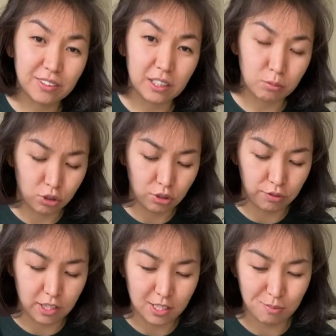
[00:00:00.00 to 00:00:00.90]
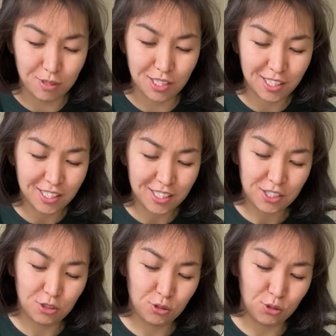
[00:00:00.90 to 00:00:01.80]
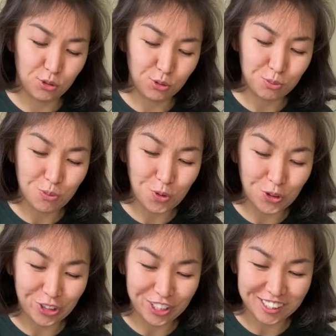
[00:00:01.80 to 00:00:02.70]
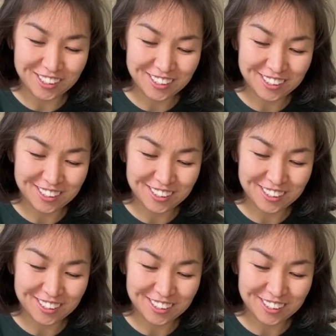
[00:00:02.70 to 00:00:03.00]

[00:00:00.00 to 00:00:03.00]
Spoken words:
That motivates me to do more,